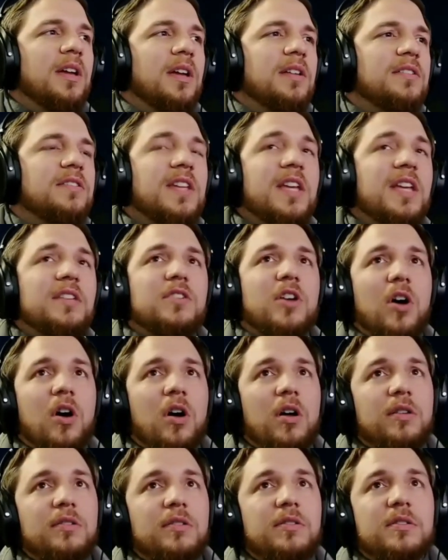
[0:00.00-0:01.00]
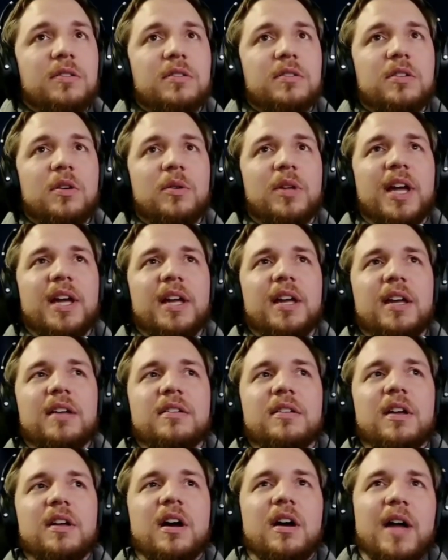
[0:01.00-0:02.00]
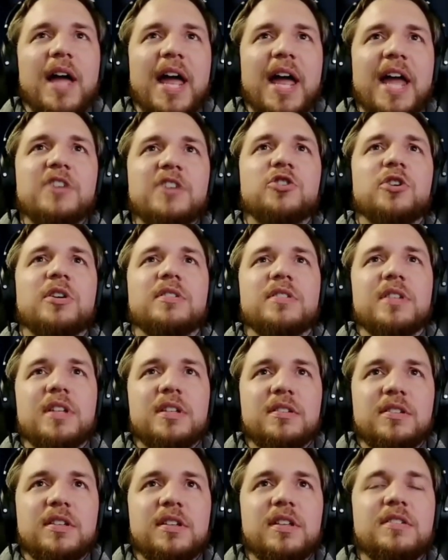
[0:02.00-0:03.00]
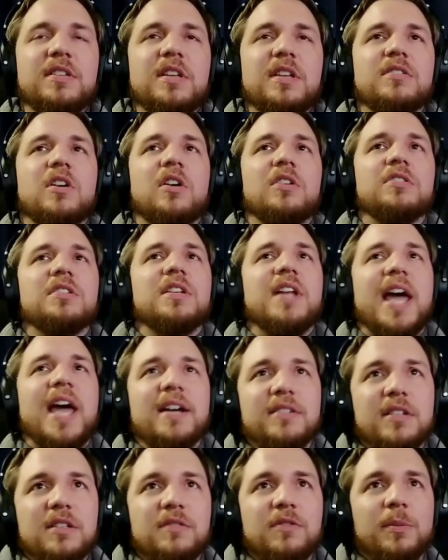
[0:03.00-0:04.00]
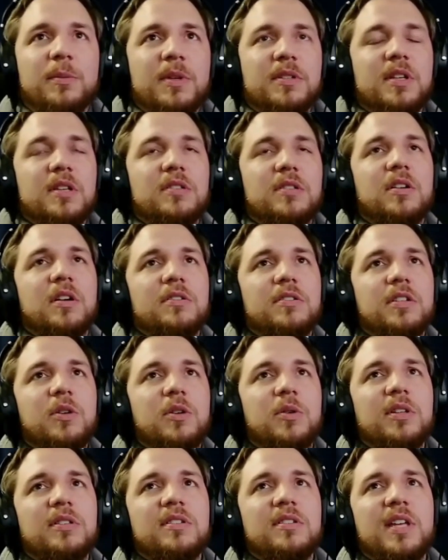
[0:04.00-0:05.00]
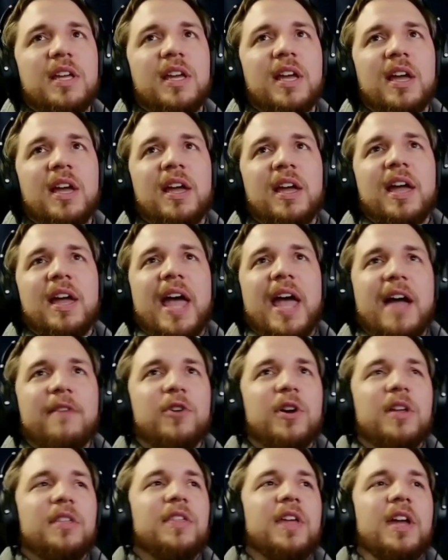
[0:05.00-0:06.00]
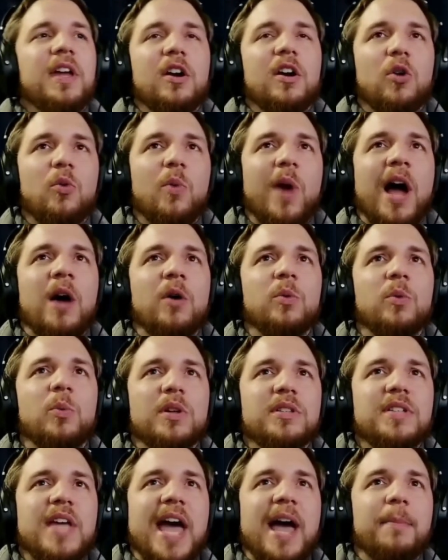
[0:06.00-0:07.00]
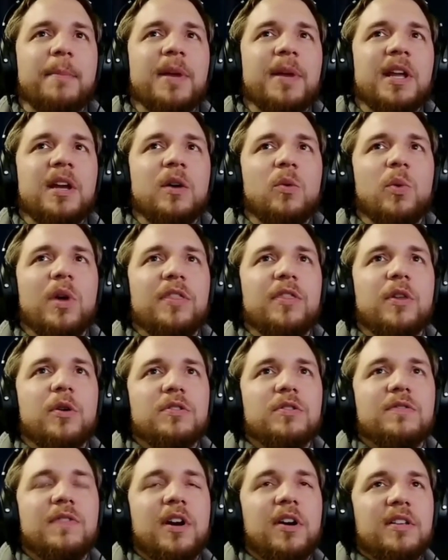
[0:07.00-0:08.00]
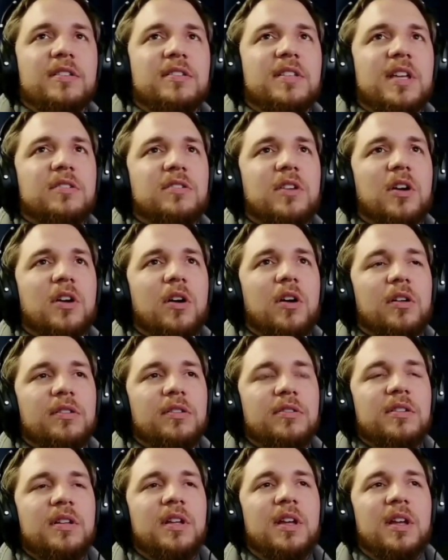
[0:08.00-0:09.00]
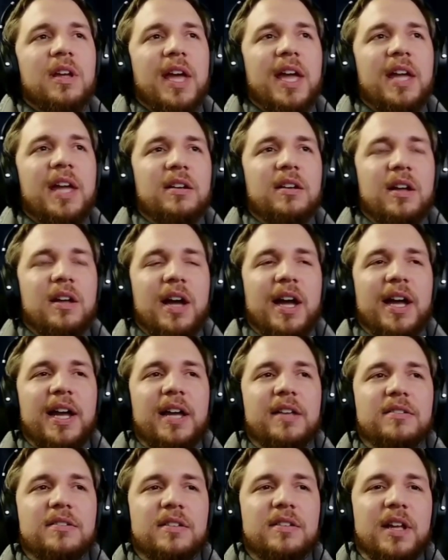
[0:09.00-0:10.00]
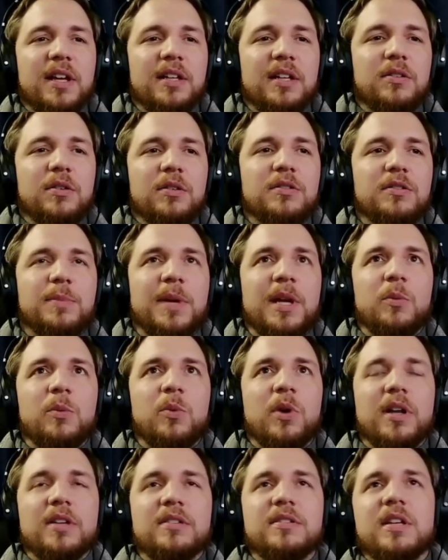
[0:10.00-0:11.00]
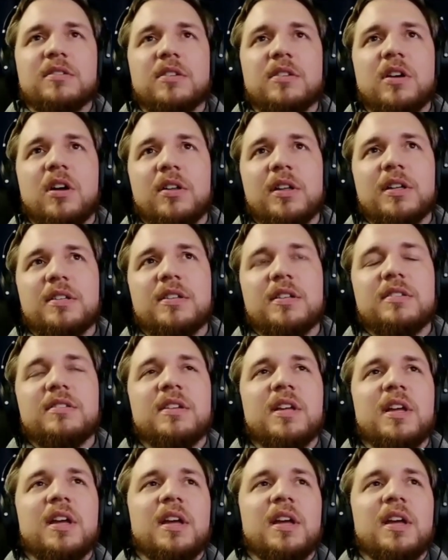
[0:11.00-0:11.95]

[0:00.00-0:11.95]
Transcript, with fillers: syscalls, so like uh, entrances to the syscalls and exits from the syscalls, so you can see everything around what's happening with those various syscalls. And I guess like to explain what a syscall is, it's